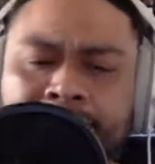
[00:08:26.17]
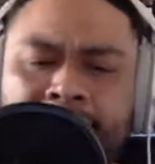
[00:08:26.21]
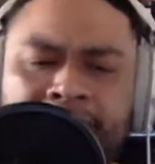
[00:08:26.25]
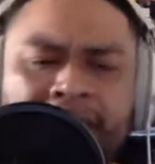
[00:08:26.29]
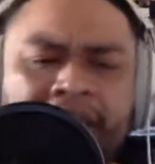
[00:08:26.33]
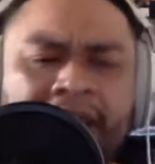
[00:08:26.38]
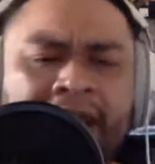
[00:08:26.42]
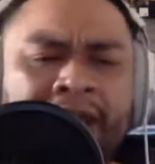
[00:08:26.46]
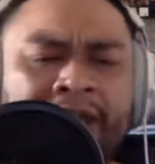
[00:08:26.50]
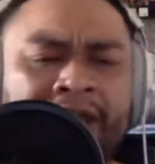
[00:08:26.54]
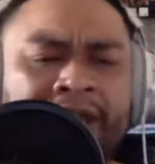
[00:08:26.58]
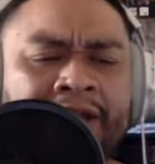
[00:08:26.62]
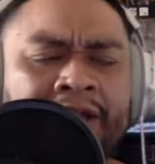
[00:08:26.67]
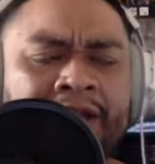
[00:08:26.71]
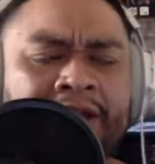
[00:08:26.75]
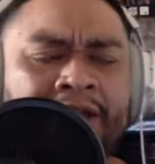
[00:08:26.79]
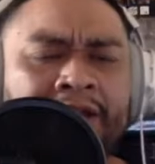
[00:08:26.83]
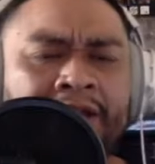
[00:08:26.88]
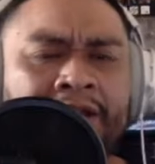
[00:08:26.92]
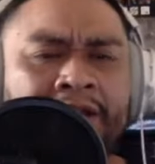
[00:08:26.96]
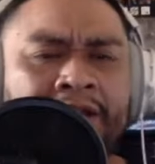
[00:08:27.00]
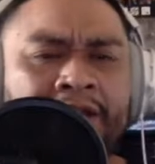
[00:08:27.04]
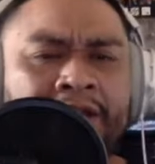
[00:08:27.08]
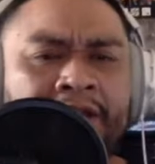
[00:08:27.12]
and
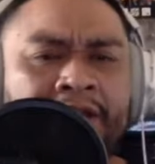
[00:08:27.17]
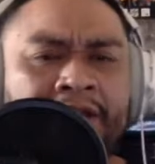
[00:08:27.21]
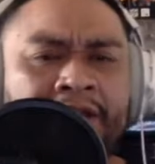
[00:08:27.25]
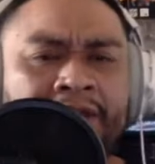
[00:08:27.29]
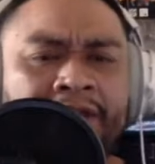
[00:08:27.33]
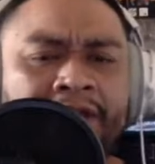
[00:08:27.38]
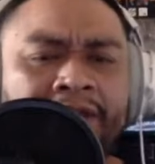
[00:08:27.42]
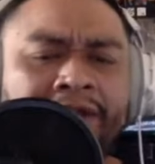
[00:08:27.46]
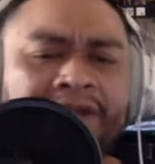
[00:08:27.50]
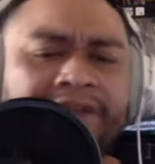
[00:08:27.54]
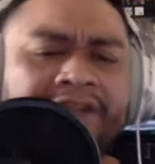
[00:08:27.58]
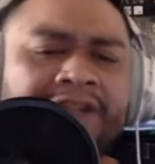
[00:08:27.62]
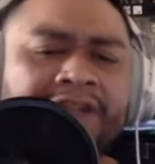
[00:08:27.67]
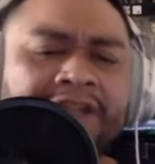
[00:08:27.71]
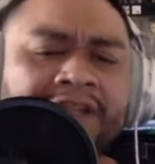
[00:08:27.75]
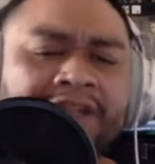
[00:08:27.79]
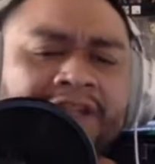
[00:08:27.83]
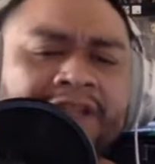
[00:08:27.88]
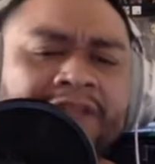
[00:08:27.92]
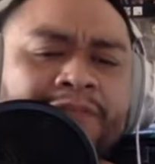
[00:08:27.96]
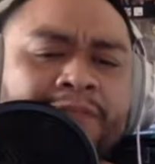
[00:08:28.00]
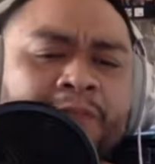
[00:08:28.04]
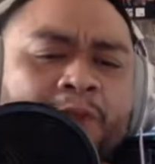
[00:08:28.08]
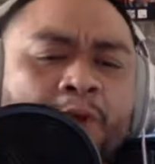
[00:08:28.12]
there's
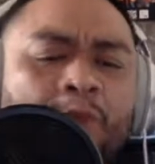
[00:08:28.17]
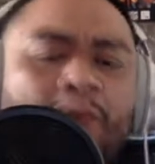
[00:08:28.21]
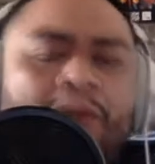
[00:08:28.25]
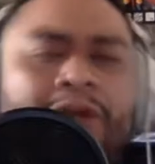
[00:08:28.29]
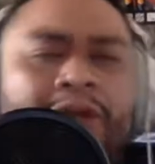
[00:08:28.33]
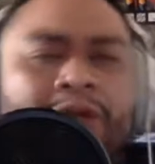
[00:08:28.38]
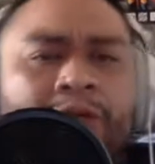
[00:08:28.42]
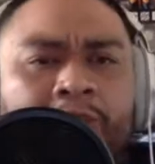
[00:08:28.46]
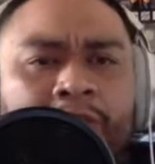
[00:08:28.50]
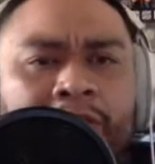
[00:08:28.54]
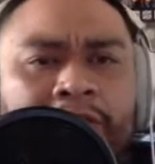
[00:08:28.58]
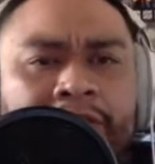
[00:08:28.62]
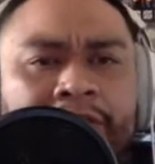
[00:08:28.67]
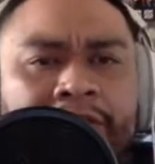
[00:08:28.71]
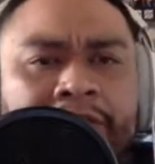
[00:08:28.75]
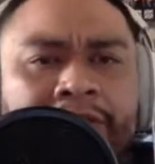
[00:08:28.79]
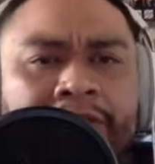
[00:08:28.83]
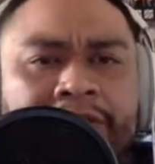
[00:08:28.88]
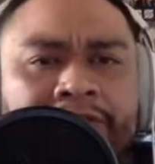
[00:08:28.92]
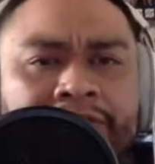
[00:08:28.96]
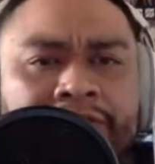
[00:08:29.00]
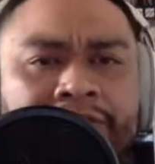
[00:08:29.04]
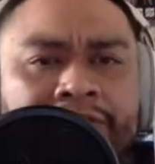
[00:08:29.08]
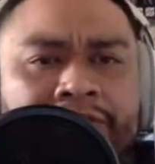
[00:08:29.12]
this moment
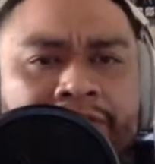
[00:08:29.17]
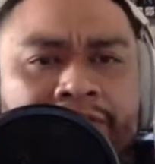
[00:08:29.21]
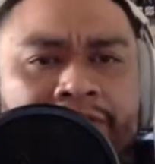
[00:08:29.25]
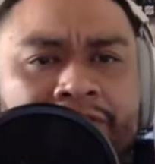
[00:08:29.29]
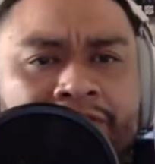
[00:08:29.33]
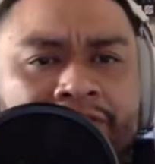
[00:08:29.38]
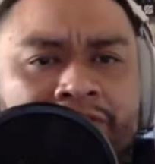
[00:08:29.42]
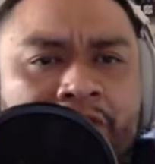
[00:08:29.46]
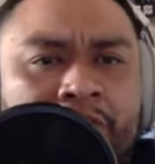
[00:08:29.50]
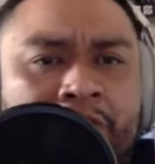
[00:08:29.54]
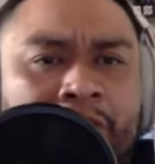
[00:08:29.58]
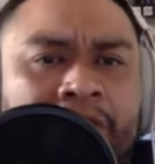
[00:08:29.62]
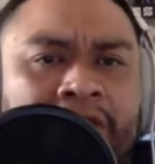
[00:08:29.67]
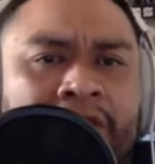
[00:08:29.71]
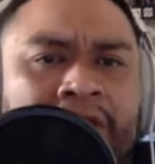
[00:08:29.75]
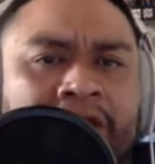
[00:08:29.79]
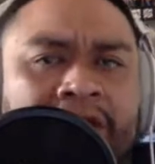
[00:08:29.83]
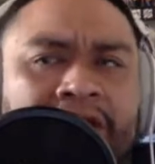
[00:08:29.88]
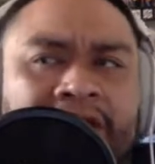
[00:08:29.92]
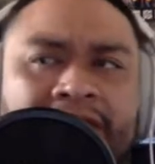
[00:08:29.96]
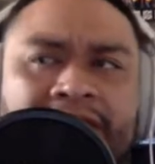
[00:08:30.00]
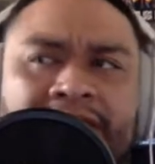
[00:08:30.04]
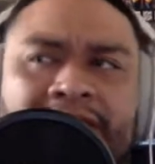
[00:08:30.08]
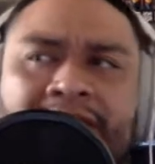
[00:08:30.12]
where Joey
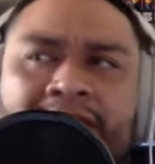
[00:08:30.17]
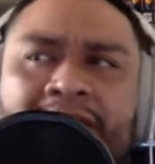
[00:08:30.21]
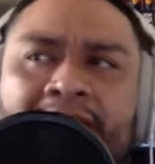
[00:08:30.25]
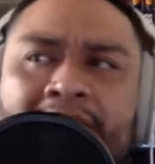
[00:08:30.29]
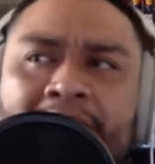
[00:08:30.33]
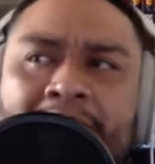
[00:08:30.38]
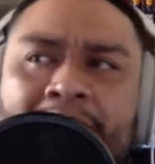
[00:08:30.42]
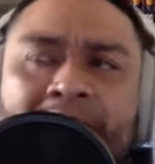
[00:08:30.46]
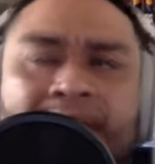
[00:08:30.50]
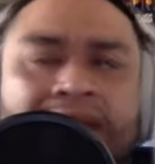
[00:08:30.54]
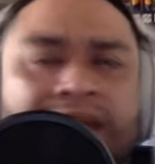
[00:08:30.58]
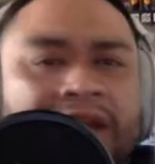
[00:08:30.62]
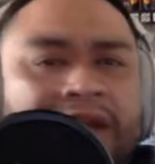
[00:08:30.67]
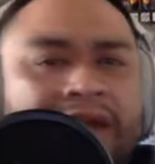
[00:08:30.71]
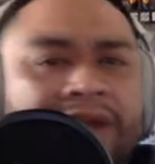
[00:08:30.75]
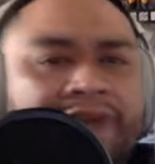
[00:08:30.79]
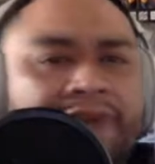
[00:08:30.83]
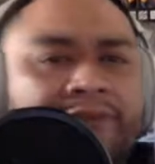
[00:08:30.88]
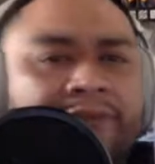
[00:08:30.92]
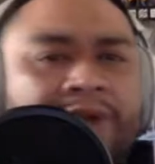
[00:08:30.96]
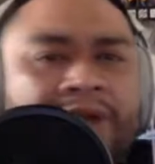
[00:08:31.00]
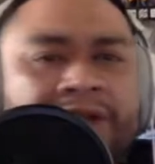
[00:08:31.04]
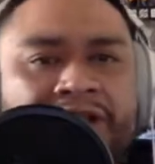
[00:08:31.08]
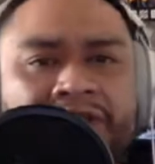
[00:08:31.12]
is meeting
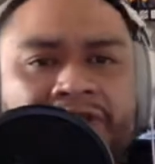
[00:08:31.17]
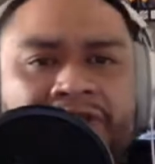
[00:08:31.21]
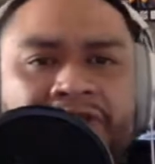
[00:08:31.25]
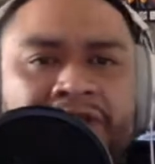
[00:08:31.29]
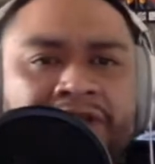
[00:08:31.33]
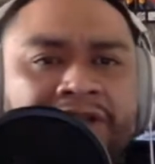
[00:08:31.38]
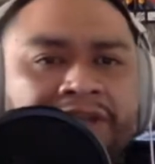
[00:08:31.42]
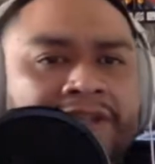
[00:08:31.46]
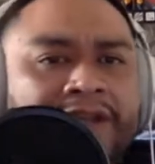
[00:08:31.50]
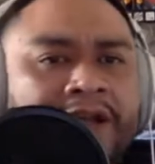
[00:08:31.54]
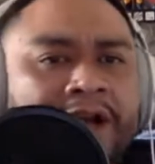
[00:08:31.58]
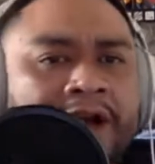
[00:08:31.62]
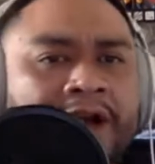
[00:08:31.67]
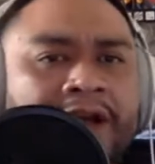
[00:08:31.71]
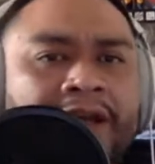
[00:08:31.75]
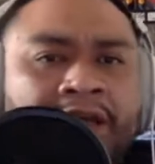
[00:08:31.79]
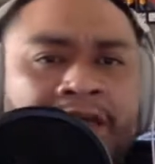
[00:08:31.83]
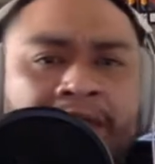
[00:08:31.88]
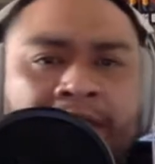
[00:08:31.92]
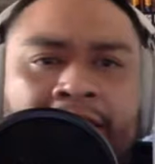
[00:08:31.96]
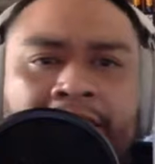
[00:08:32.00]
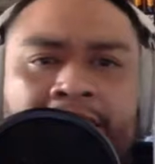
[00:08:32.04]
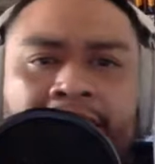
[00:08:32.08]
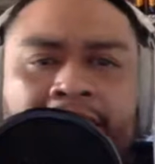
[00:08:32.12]
everybody. She's
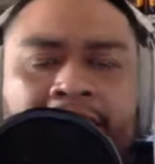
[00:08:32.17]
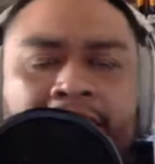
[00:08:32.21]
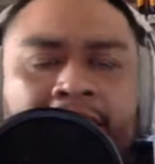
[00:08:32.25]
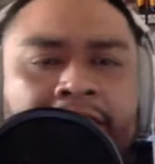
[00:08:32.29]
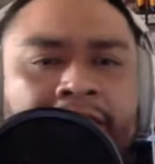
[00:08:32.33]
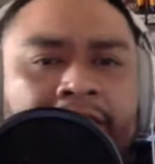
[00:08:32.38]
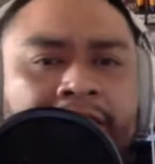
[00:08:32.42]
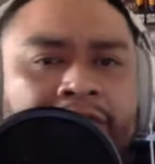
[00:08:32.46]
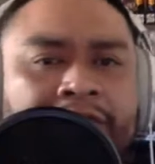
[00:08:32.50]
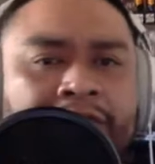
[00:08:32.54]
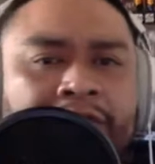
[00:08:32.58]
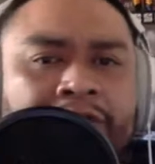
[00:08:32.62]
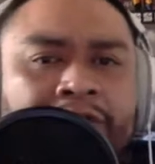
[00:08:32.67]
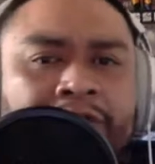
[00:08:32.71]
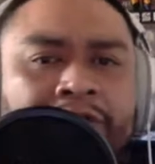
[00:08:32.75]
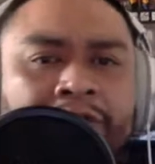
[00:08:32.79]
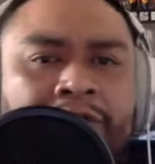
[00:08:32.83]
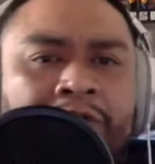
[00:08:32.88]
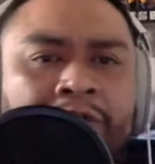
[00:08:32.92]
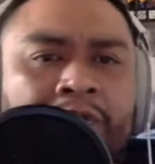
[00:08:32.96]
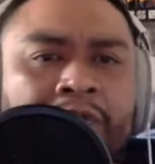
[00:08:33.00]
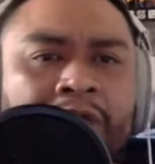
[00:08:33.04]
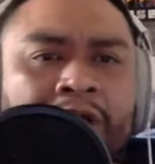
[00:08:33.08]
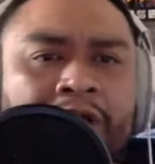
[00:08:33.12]
talking
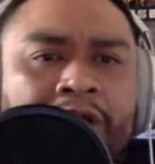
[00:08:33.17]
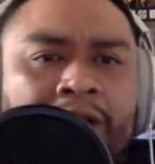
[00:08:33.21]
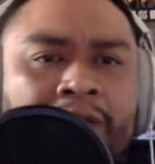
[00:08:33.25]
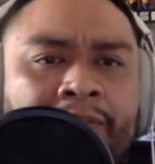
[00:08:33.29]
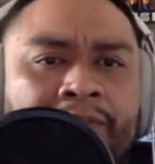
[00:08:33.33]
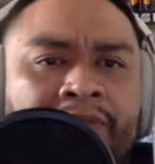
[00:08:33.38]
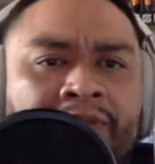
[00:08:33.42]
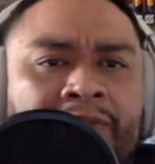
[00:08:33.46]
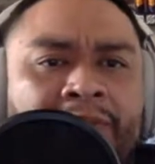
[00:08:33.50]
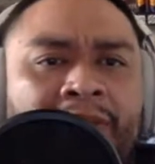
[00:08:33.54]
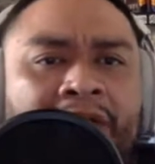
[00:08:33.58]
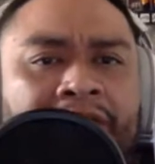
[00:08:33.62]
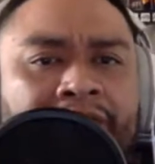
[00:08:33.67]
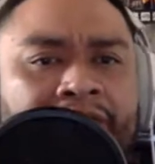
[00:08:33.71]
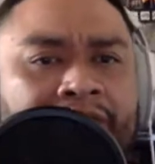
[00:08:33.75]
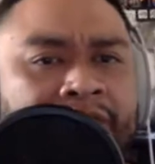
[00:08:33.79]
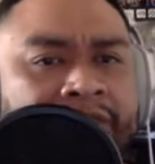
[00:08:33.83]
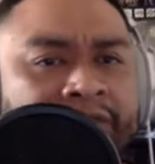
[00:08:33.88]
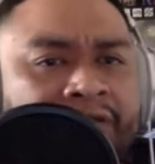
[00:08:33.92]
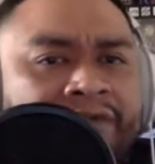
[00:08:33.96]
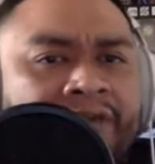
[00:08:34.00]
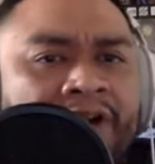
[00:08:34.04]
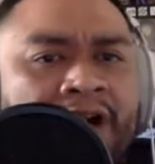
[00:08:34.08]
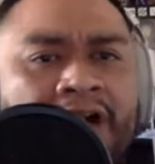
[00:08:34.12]
to the mother
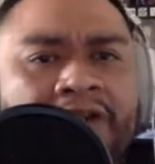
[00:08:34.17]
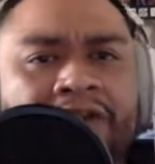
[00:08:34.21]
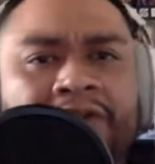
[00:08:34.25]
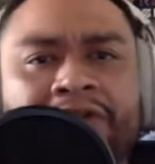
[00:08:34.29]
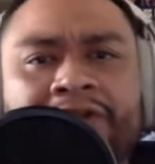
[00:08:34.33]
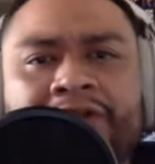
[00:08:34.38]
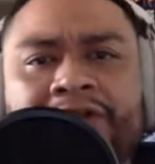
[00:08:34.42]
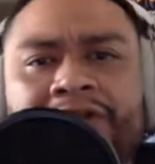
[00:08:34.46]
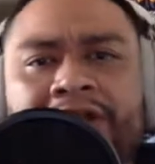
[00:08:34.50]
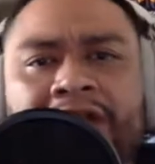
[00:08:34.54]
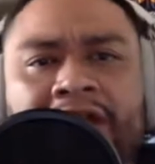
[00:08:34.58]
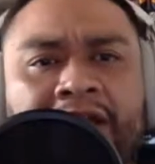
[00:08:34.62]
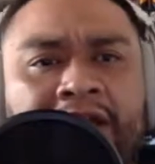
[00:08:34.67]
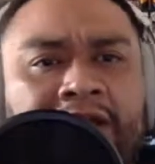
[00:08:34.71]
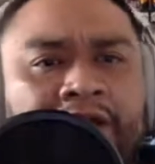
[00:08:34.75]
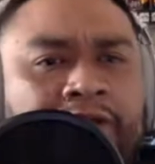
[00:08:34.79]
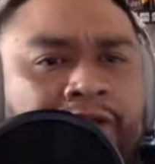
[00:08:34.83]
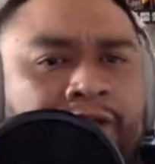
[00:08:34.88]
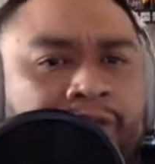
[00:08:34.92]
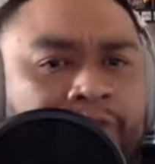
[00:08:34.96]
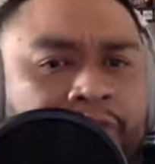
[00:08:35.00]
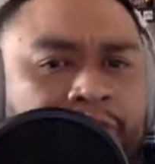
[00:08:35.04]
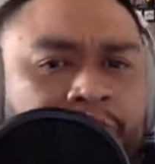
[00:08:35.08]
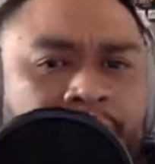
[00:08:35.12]
and the father. They're taking
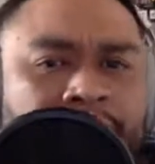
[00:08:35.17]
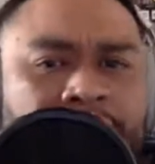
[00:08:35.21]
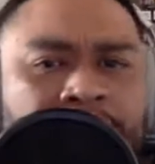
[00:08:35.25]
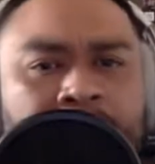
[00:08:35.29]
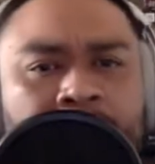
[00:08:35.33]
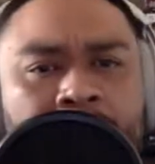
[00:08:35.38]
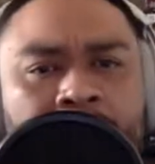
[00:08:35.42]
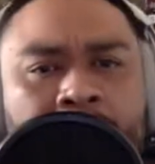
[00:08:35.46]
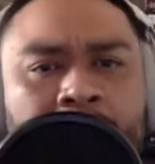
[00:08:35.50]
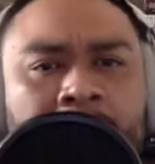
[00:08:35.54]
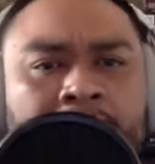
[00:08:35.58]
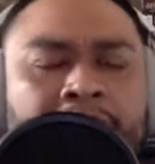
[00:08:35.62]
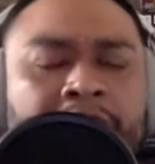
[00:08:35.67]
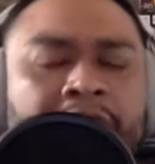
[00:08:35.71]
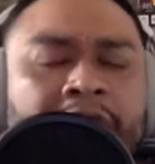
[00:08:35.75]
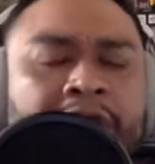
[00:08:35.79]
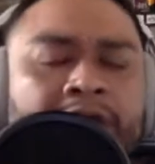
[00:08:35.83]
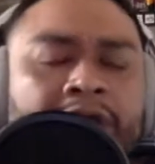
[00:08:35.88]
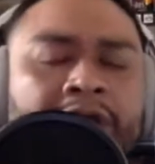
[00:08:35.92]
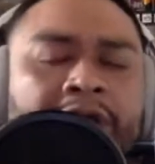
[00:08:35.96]
her through the tour,